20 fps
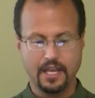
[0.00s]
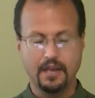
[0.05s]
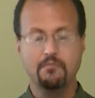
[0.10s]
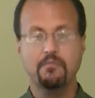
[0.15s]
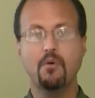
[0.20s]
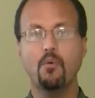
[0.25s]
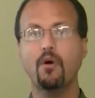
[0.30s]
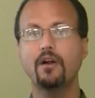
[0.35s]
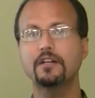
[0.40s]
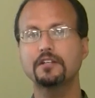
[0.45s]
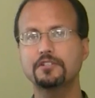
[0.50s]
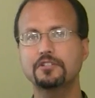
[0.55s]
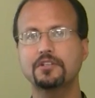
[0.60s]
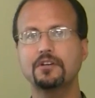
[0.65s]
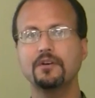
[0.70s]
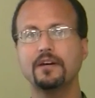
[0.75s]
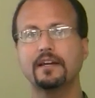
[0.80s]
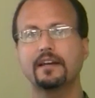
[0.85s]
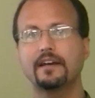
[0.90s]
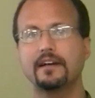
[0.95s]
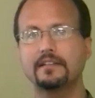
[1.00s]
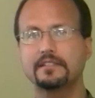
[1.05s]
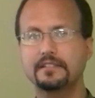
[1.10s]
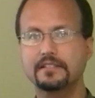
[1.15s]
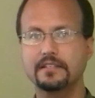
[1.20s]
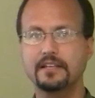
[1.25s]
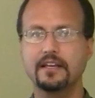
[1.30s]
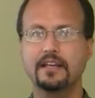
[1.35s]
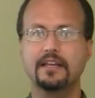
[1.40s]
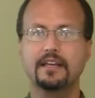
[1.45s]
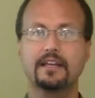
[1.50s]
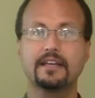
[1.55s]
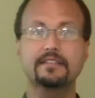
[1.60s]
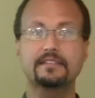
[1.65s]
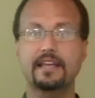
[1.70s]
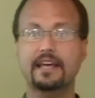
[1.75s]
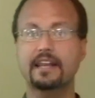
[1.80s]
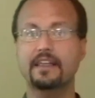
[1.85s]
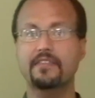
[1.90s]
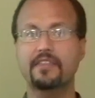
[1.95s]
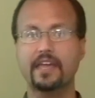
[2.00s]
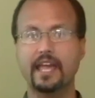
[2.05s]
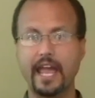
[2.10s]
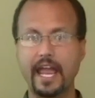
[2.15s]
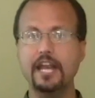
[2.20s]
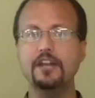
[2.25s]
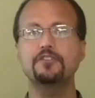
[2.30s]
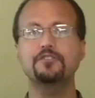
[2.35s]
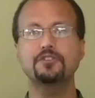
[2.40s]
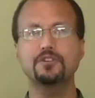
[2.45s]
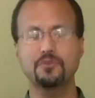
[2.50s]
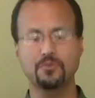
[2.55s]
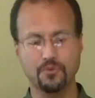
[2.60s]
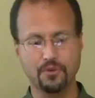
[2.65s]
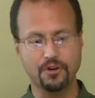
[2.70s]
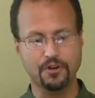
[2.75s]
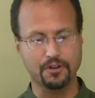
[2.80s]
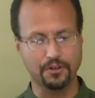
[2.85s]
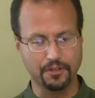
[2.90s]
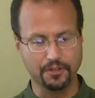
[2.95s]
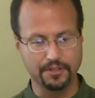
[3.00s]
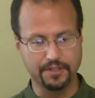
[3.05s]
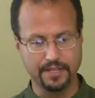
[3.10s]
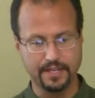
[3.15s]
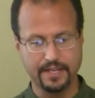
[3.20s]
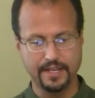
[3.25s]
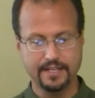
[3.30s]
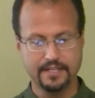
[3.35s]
But what it's showing us is that in the ancient world,